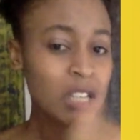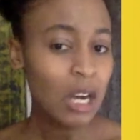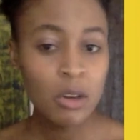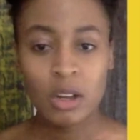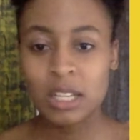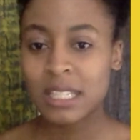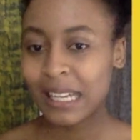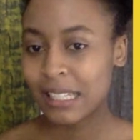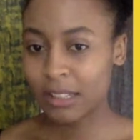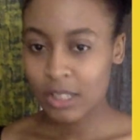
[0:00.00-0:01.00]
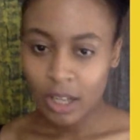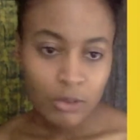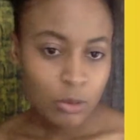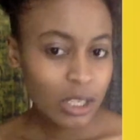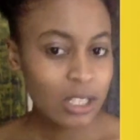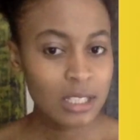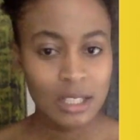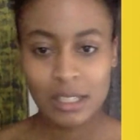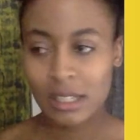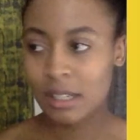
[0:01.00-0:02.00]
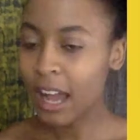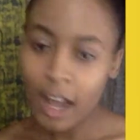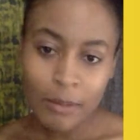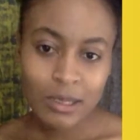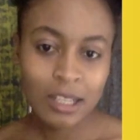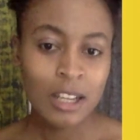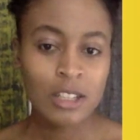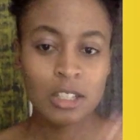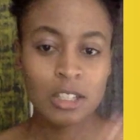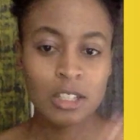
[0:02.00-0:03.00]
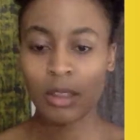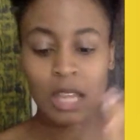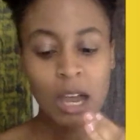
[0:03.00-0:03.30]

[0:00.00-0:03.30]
download certain software, certain apps to,